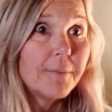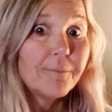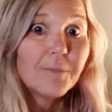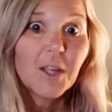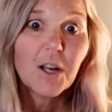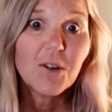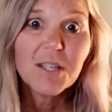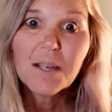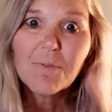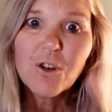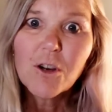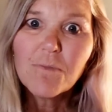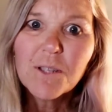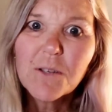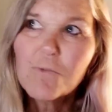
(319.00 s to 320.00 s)
you know,
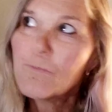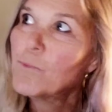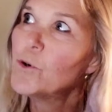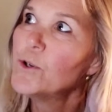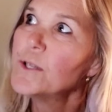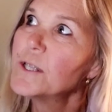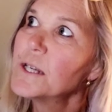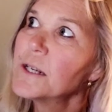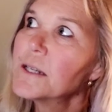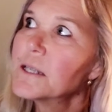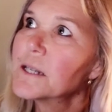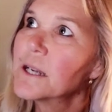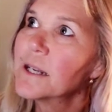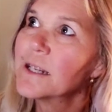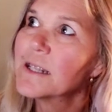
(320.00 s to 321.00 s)
sometimes the worst things
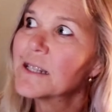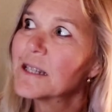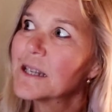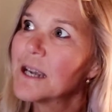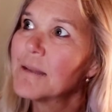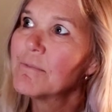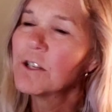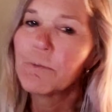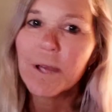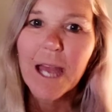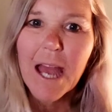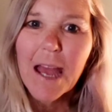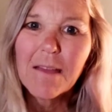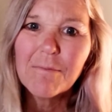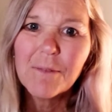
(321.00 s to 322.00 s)
can seem to be
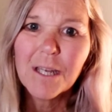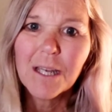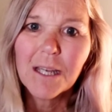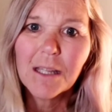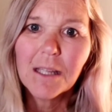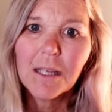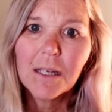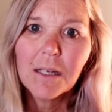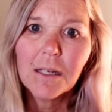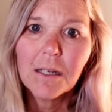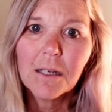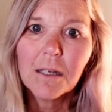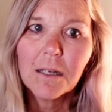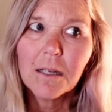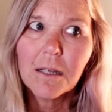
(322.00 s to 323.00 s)
happening, and then
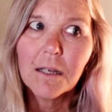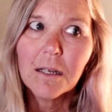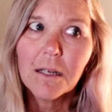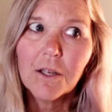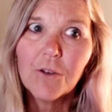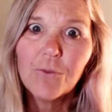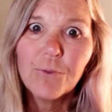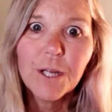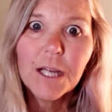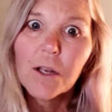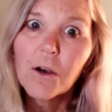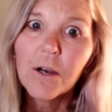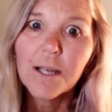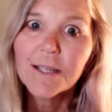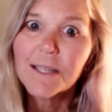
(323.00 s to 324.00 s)
you
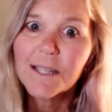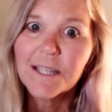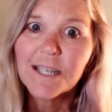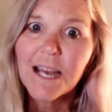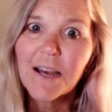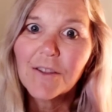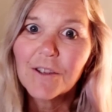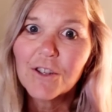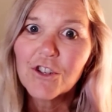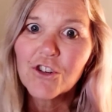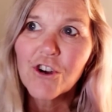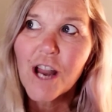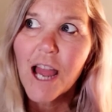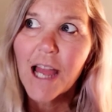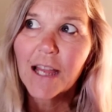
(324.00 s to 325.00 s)
realize down the
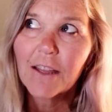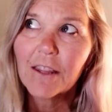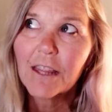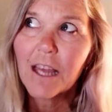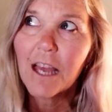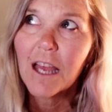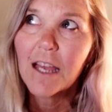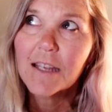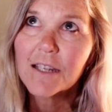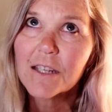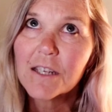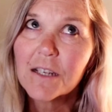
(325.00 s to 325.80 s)
track that